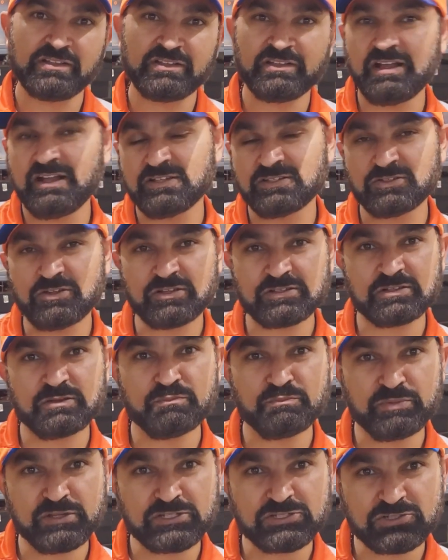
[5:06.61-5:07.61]
I saw some
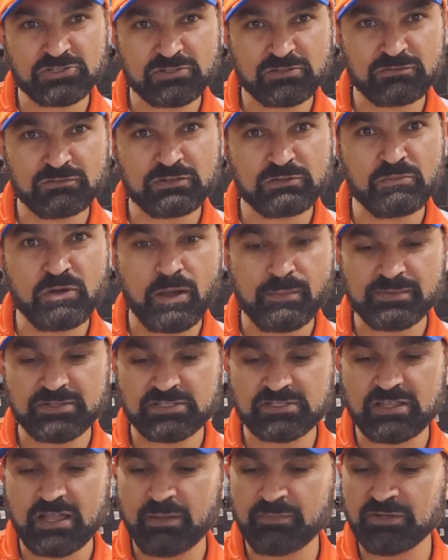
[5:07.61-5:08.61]
pictures with Mohammed
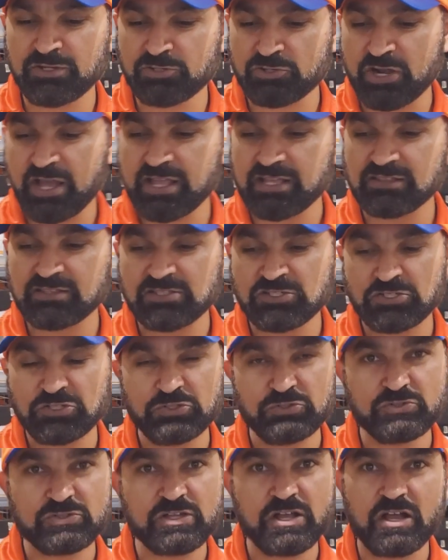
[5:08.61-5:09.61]
Sami trying these
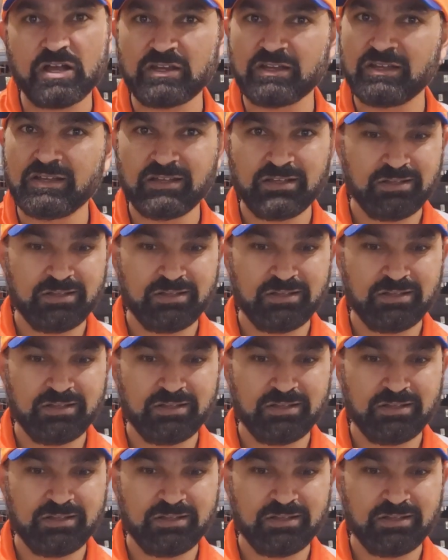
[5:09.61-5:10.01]
shoes on.